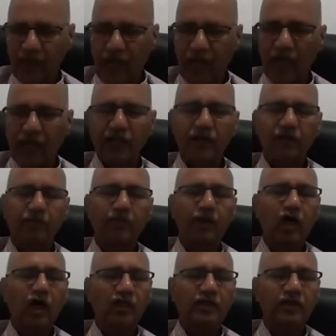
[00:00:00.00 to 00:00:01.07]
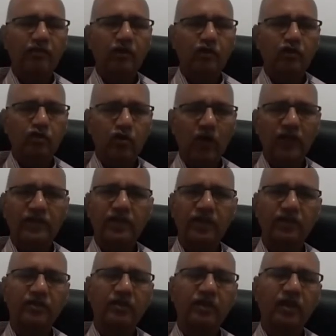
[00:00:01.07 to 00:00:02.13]
and because of the
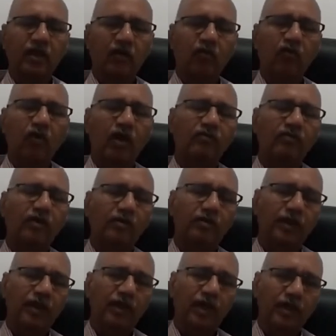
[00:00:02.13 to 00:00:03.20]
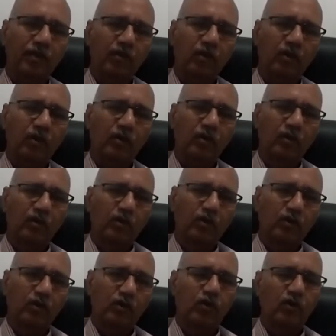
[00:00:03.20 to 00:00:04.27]
choices, one will be able
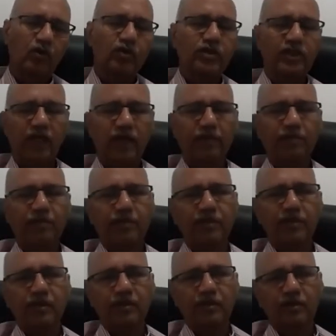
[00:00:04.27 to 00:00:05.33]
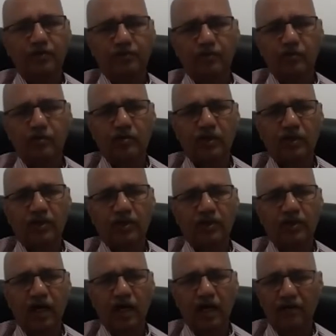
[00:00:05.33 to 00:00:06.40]
to shape the future
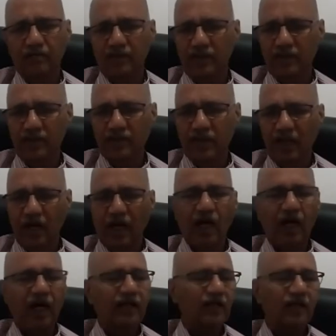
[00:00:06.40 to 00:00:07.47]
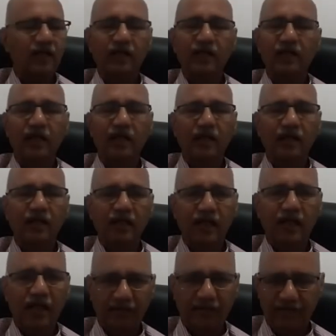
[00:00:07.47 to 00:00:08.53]
of his or her
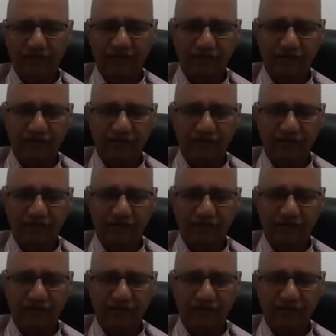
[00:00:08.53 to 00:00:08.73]
life.